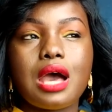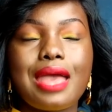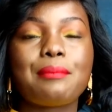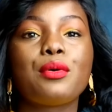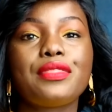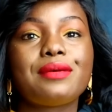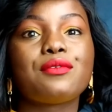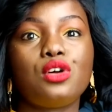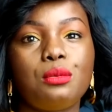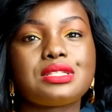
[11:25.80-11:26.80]
I bought
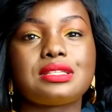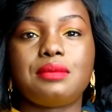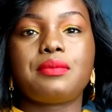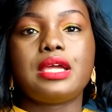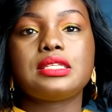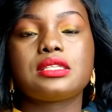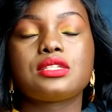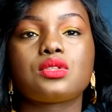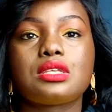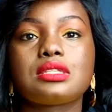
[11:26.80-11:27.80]
them for almost the same price
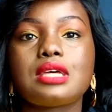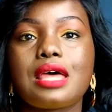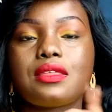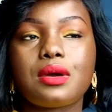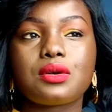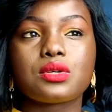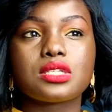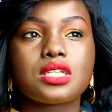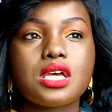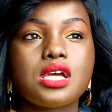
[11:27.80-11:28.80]
so the, the other one
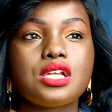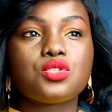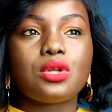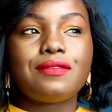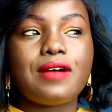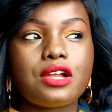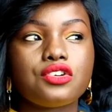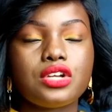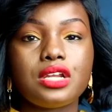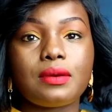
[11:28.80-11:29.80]
was
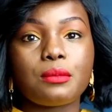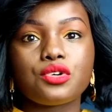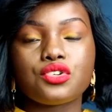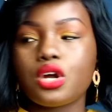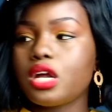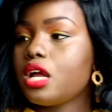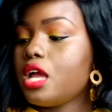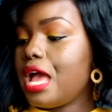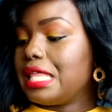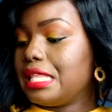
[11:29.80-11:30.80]
1200 if I'm not wrong
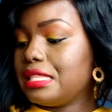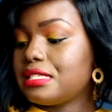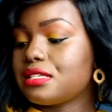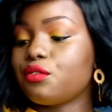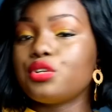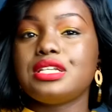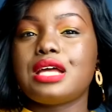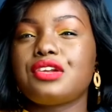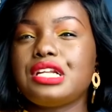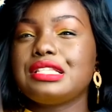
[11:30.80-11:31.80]
and then this is
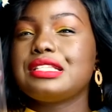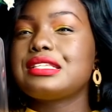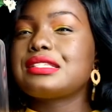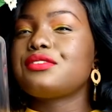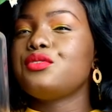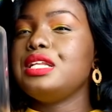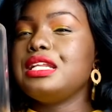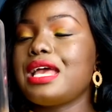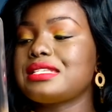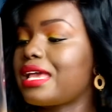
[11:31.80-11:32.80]
1400 this is
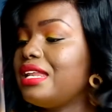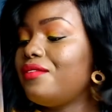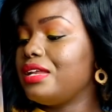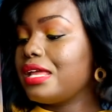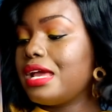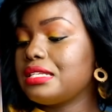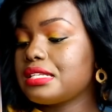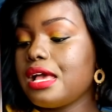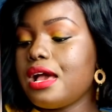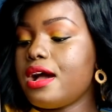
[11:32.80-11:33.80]
really nice I can even
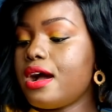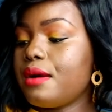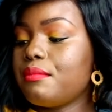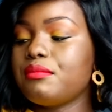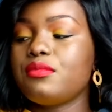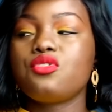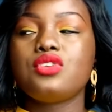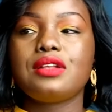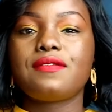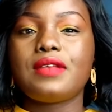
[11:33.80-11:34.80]
get um,
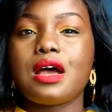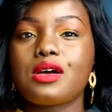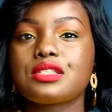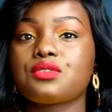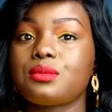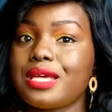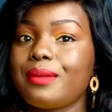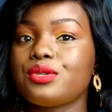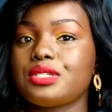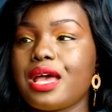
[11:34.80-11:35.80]
real flowers from
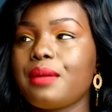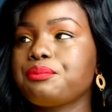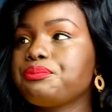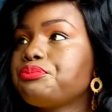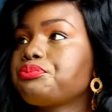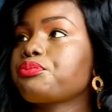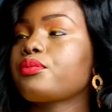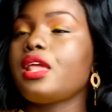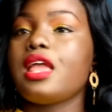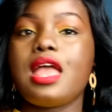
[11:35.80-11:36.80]
time to time
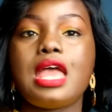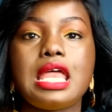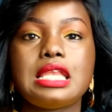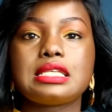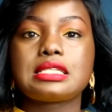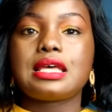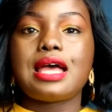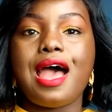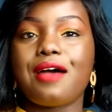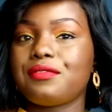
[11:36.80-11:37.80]
and
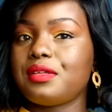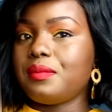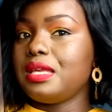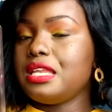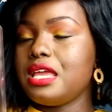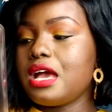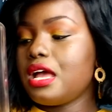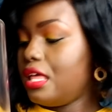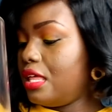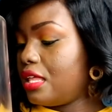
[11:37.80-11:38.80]
have them in
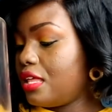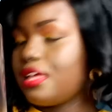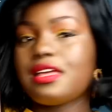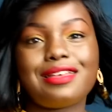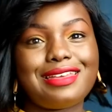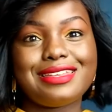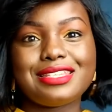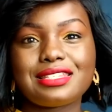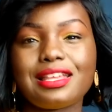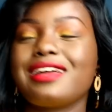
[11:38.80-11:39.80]
here
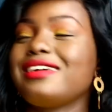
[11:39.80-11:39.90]
hint